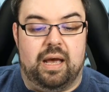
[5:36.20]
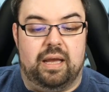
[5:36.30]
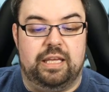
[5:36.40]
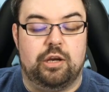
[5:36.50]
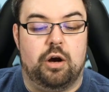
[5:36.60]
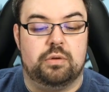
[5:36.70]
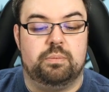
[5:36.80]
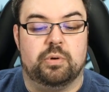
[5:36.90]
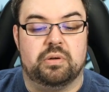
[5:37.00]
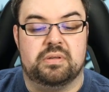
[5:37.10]
He
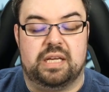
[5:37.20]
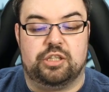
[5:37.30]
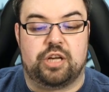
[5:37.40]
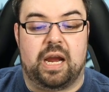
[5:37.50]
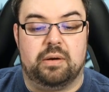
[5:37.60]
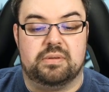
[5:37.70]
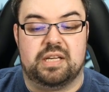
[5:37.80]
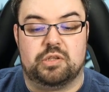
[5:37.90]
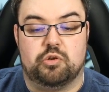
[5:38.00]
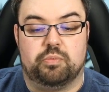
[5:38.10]
called Byrns a child
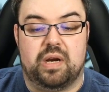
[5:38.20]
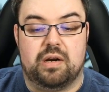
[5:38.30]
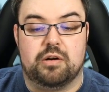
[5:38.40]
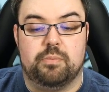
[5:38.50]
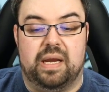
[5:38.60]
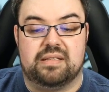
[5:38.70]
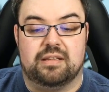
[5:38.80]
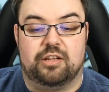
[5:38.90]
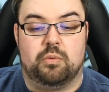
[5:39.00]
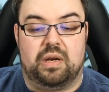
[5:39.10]
sexual predator based
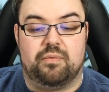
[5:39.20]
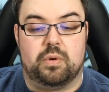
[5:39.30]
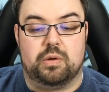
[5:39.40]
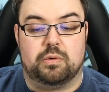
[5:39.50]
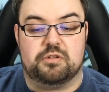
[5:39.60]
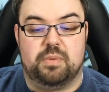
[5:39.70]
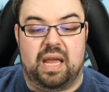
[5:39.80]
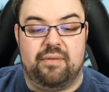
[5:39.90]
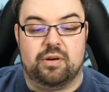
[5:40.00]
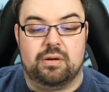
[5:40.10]
on the 24-year-old's
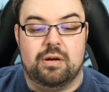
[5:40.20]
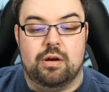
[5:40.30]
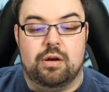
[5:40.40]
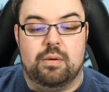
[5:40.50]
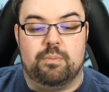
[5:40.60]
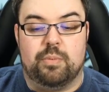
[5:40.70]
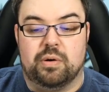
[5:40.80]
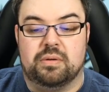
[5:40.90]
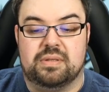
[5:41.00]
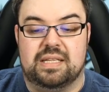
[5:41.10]
behavior.
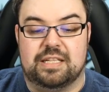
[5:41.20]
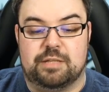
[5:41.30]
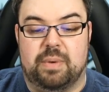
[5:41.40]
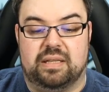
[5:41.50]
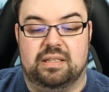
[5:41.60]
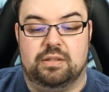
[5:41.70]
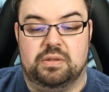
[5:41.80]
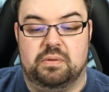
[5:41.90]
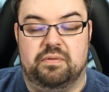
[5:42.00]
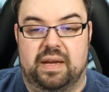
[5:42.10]
Byrns is expected
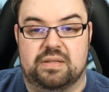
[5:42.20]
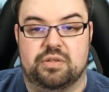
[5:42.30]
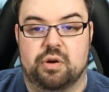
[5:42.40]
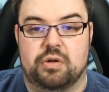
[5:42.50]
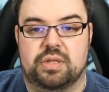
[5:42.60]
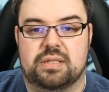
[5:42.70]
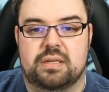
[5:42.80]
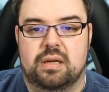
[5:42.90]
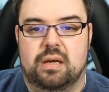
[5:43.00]
to face charges.